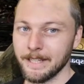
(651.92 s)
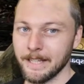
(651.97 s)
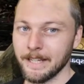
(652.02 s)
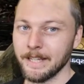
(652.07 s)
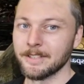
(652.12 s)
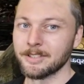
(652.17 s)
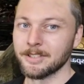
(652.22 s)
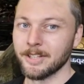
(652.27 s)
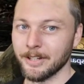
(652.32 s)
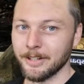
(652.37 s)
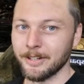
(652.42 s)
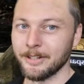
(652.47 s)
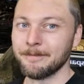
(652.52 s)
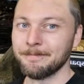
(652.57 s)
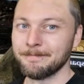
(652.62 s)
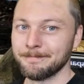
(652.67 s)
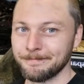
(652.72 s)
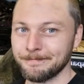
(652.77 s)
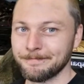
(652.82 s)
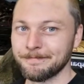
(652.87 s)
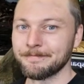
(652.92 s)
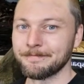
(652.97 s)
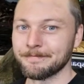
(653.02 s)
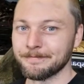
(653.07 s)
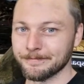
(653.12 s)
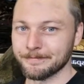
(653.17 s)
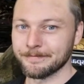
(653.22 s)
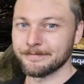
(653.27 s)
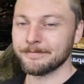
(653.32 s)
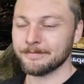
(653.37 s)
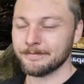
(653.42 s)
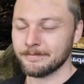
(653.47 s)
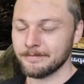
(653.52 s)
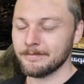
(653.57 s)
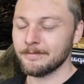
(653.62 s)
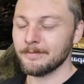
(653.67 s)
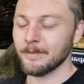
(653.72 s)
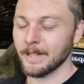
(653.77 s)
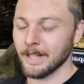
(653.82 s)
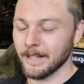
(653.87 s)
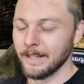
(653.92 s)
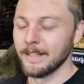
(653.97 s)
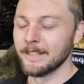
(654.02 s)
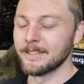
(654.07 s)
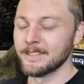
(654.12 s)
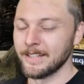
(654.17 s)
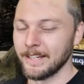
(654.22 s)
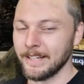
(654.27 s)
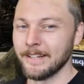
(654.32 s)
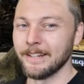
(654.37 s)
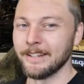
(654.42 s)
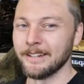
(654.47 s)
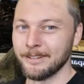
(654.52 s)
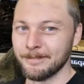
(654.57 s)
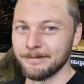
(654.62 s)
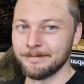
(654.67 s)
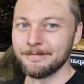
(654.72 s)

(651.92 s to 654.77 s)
It's good. It's needed.